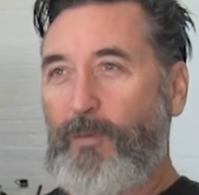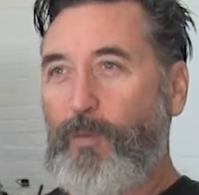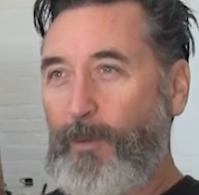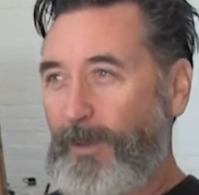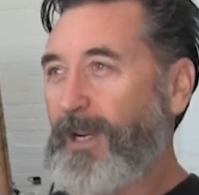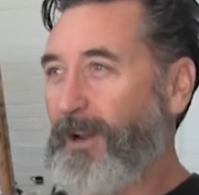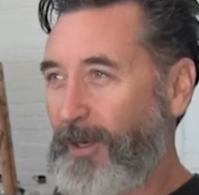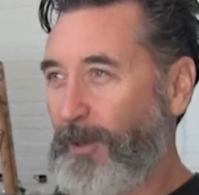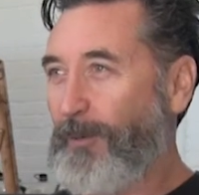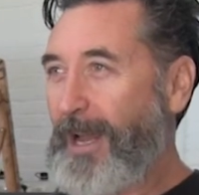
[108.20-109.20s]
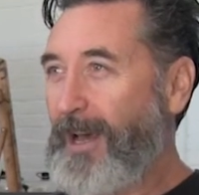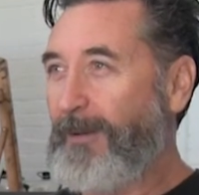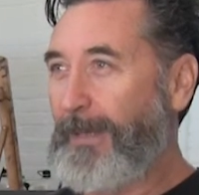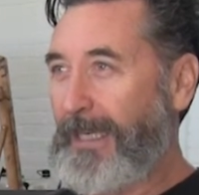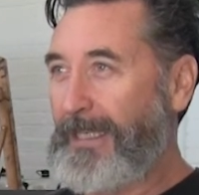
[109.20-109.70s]
what was going on
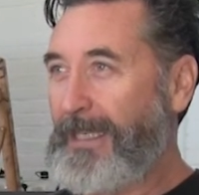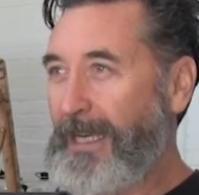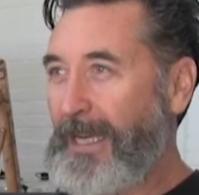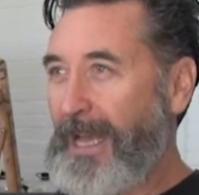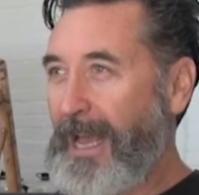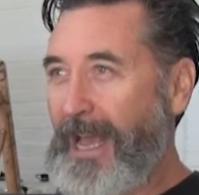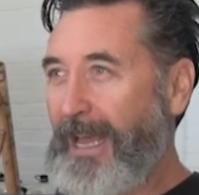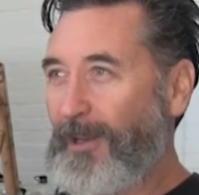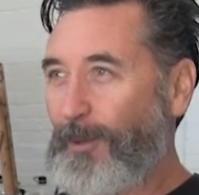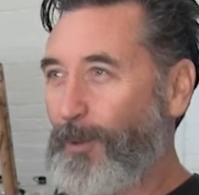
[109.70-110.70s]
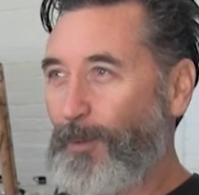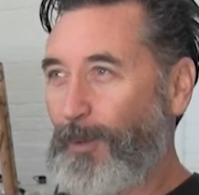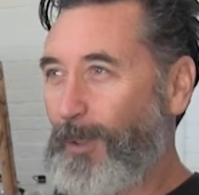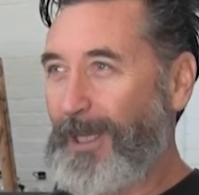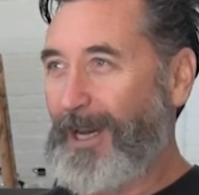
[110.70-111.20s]
around me and thought,
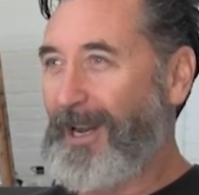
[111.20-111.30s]
well,